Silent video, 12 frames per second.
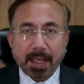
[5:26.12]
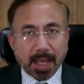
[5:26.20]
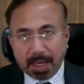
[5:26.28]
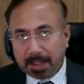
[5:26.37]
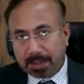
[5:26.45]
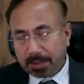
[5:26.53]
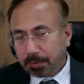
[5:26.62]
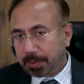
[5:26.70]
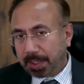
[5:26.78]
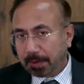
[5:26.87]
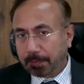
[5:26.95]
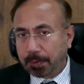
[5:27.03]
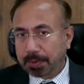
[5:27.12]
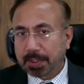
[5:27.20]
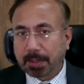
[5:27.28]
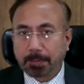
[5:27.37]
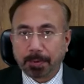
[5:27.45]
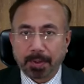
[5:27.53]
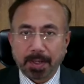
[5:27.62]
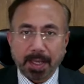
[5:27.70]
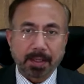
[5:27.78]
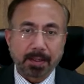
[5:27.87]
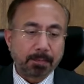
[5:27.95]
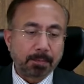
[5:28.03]
Uh, just to take a few examples, like
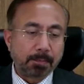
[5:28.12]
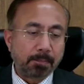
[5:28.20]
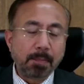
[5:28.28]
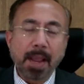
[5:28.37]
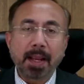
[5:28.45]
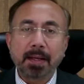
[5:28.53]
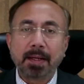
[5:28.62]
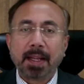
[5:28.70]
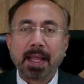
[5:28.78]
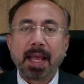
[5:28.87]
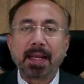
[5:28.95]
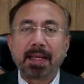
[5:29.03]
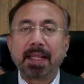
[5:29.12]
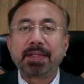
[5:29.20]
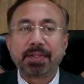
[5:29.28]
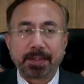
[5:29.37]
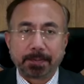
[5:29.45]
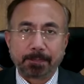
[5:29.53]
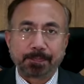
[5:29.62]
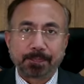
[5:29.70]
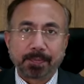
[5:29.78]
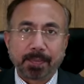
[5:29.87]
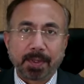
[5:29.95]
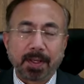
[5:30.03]
man and nature,
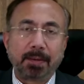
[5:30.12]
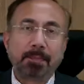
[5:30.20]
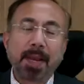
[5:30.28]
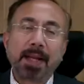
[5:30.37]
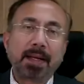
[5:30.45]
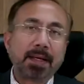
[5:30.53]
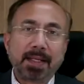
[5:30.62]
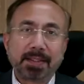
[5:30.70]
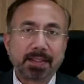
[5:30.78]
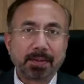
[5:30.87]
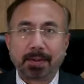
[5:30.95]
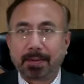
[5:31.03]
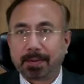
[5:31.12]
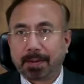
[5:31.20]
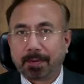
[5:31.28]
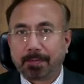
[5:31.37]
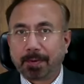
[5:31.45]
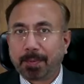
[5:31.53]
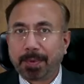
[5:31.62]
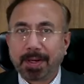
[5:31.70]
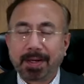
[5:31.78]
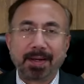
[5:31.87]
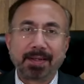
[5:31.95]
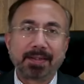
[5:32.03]
uh, man and nature or women
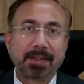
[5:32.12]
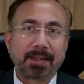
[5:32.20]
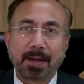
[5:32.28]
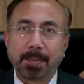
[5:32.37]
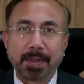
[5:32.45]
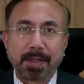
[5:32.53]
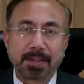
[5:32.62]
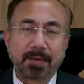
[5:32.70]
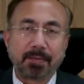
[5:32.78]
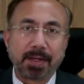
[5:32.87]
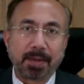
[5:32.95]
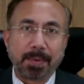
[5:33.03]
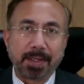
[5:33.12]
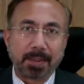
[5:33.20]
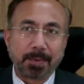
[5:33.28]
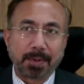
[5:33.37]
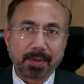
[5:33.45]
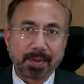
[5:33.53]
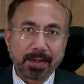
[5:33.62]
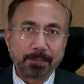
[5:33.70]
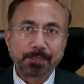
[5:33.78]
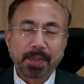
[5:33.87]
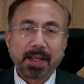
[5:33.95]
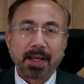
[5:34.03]
and nature. I mean, this is a very debatable thing.
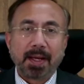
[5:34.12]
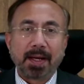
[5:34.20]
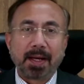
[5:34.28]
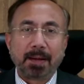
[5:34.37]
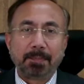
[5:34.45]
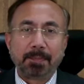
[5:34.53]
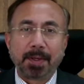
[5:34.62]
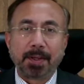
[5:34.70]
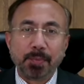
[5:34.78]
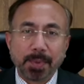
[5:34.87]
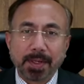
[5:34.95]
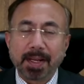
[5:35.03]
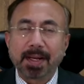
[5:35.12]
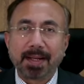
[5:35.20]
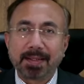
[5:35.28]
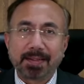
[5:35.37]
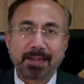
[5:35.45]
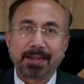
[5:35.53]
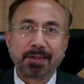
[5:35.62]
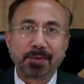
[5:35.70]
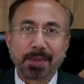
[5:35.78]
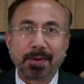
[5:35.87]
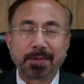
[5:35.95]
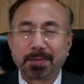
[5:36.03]
Um, human and nature,
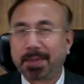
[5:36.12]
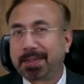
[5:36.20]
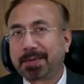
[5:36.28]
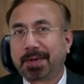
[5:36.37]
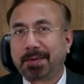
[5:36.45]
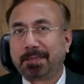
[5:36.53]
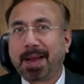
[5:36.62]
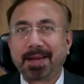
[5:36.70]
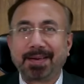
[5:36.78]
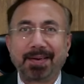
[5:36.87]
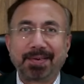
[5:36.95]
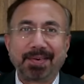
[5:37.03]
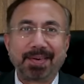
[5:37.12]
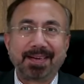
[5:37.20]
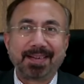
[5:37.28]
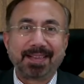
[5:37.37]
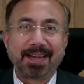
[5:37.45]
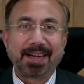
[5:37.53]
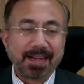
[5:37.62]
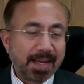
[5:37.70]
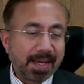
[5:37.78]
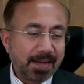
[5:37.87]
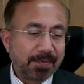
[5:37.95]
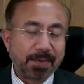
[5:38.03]
human also has got a man content in that.
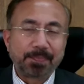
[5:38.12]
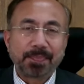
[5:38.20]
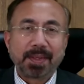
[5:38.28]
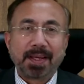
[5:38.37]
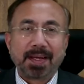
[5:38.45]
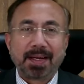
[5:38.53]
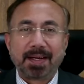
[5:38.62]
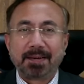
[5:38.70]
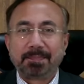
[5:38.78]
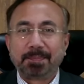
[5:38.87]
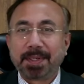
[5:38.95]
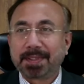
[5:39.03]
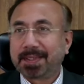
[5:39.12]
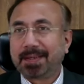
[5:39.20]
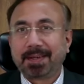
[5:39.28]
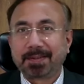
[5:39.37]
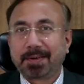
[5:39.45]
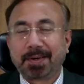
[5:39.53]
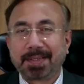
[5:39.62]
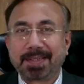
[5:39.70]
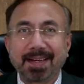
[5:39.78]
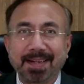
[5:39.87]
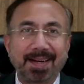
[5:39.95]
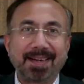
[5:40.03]
Anyway, uh, person has got a
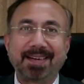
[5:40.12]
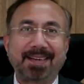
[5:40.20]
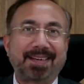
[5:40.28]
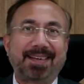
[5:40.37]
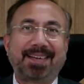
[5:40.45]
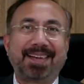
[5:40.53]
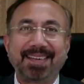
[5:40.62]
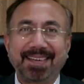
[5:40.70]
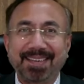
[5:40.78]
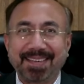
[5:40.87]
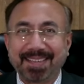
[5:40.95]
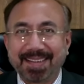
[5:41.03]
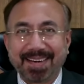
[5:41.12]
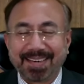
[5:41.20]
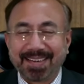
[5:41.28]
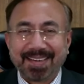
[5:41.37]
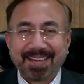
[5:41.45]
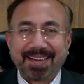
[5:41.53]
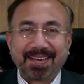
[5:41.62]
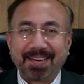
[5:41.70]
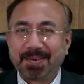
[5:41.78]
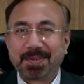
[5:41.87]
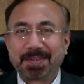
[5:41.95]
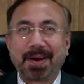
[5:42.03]
sun content, content in that.
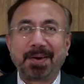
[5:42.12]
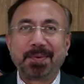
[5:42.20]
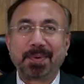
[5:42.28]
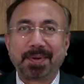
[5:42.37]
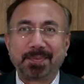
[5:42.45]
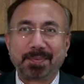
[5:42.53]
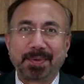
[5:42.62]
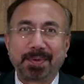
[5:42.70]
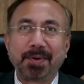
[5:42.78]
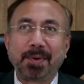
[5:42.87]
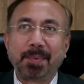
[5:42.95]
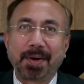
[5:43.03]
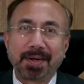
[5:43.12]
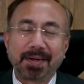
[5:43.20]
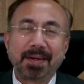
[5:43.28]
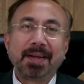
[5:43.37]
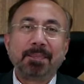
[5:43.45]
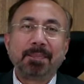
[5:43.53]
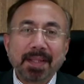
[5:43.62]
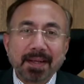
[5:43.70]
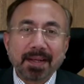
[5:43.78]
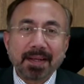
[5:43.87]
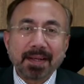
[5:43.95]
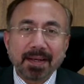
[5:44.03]
God knows how one would go about it. But then,
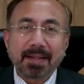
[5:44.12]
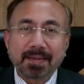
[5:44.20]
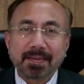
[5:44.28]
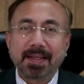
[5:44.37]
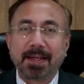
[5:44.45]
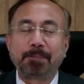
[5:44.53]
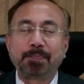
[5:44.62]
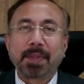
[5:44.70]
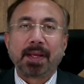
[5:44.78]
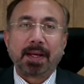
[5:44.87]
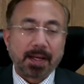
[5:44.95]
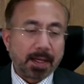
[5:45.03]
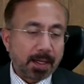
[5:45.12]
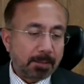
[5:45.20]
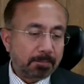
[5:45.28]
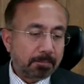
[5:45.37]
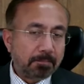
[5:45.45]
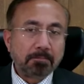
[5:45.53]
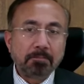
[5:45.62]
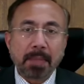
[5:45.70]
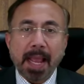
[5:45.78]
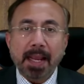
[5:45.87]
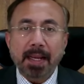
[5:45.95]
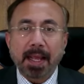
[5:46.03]
let's see uh,
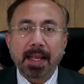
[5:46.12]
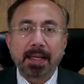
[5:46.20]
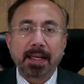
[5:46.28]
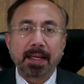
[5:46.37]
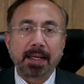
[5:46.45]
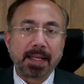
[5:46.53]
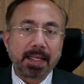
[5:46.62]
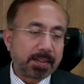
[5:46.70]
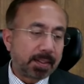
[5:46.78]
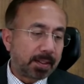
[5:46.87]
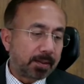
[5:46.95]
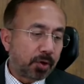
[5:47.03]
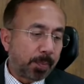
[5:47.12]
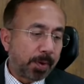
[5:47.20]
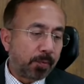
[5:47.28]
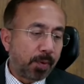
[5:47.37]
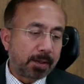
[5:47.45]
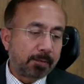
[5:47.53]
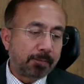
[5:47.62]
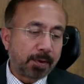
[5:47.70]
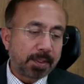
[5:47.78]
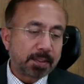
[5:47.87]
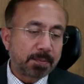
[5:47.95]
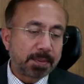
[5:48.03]
man and nature. Topic one:
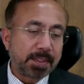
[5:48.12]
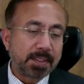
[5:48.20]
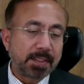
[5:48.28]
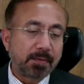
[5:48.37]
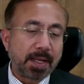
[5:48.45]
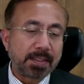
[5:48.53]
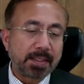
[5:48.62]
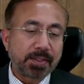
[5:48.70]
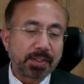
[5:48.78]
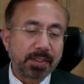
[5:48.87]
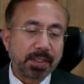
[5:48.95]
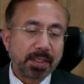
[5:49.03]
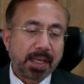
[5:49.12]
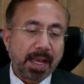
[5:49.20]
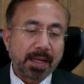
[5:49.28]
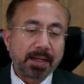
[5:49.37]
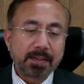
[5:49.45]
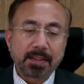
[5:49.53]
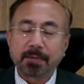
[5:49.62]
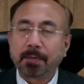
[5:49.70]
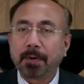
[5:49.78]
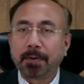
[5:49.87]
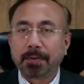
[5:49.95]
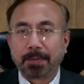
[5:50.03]
forest precedes civilization, and deserts
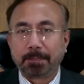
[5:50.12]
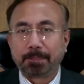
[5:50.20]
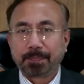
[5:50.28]
follow them.